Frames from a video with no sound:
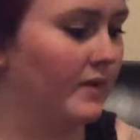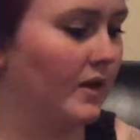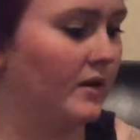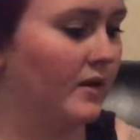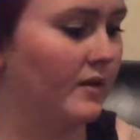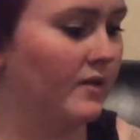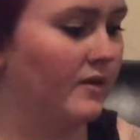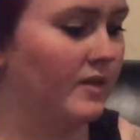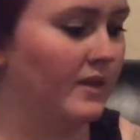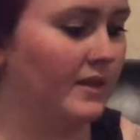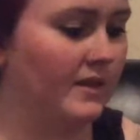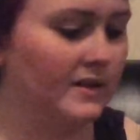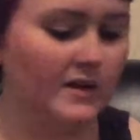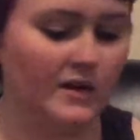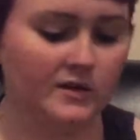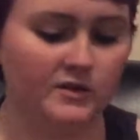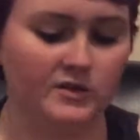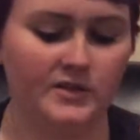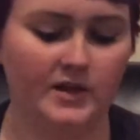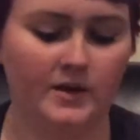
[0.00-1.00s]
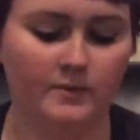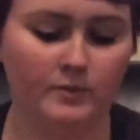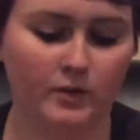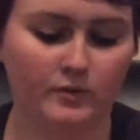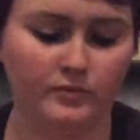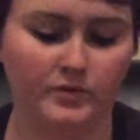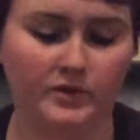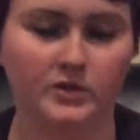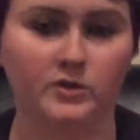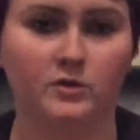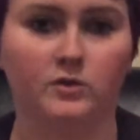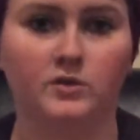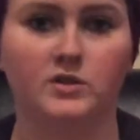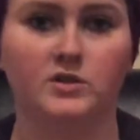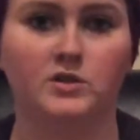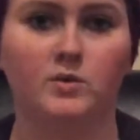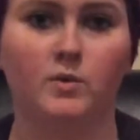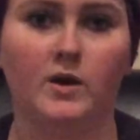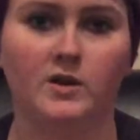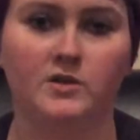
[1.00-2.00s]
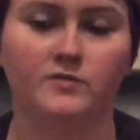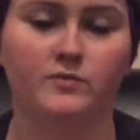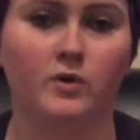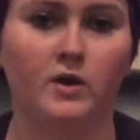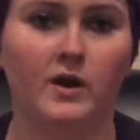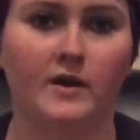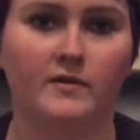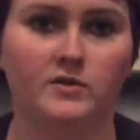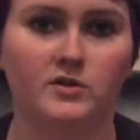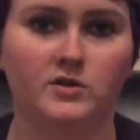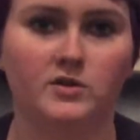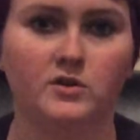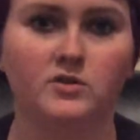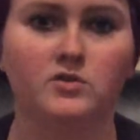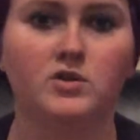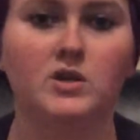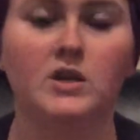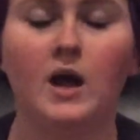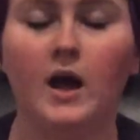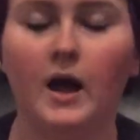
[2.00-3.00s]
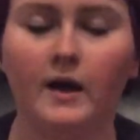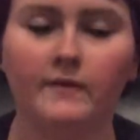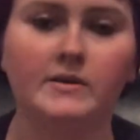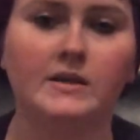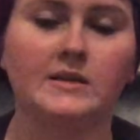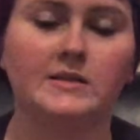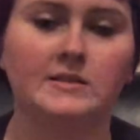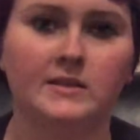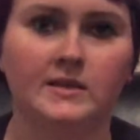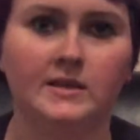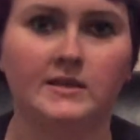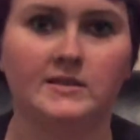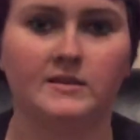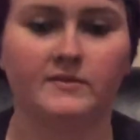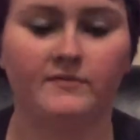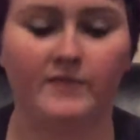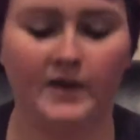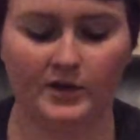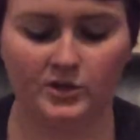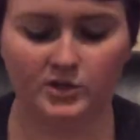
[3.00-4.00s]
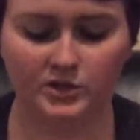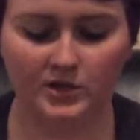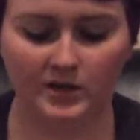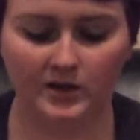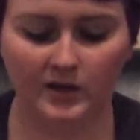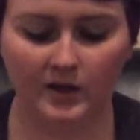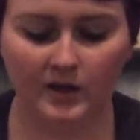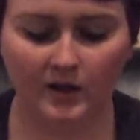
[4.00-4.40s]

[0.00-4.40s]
Another thing that Dr. Steinwald really told us to watch for after surgery, obviously, is infection.